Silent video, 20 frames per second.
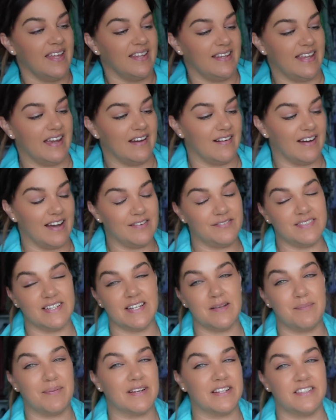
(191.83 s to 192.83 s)
Now, I've
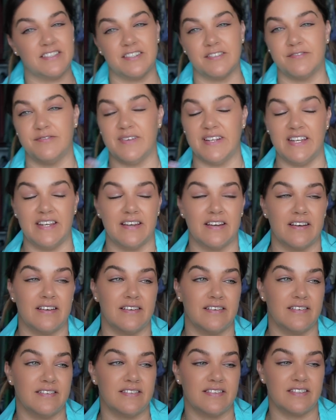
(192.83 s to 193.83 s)
done a bunch of
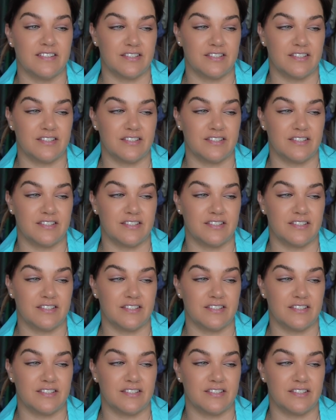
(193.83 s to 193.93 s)
videos